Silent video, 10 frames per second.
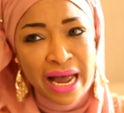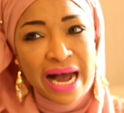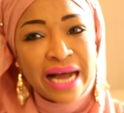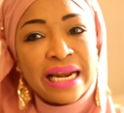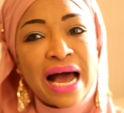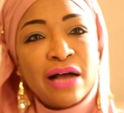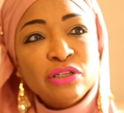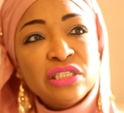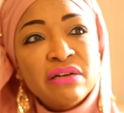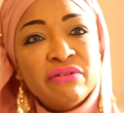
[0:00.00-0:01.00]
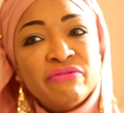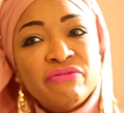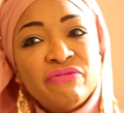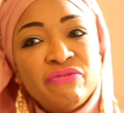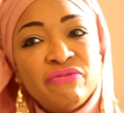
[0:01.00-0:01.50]
And out
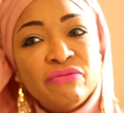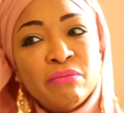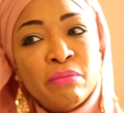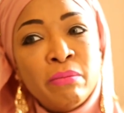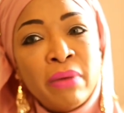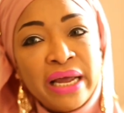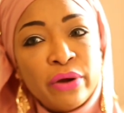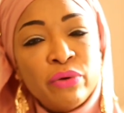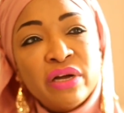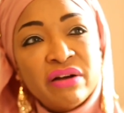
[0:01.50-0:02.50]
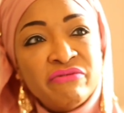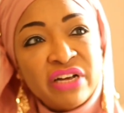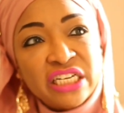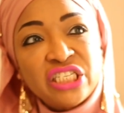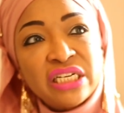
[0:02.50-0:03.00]
of my own
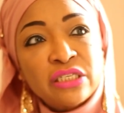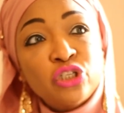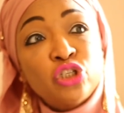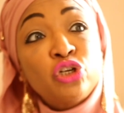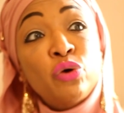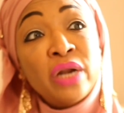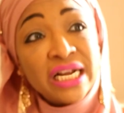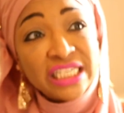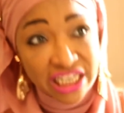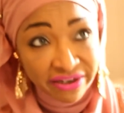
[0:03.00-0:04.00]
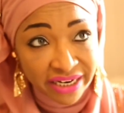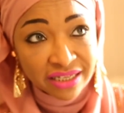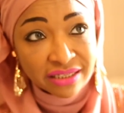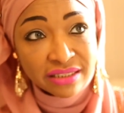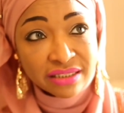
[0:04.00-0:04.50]
conviction to show
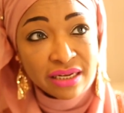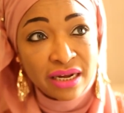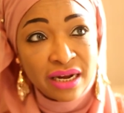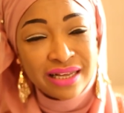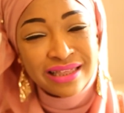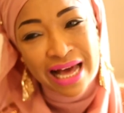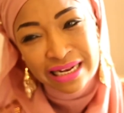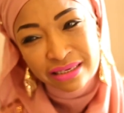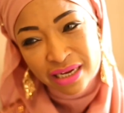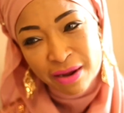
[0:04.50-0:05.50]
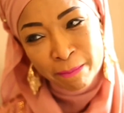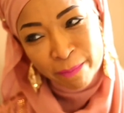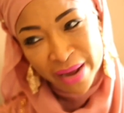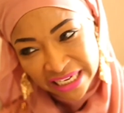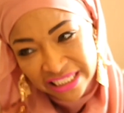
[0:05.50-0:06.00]
Nigerians that
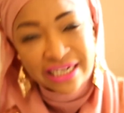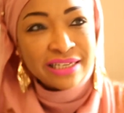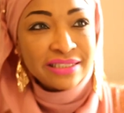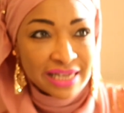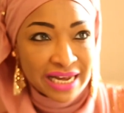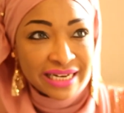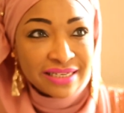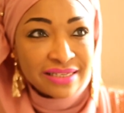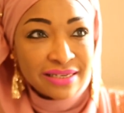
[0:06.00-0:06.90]
compassionate side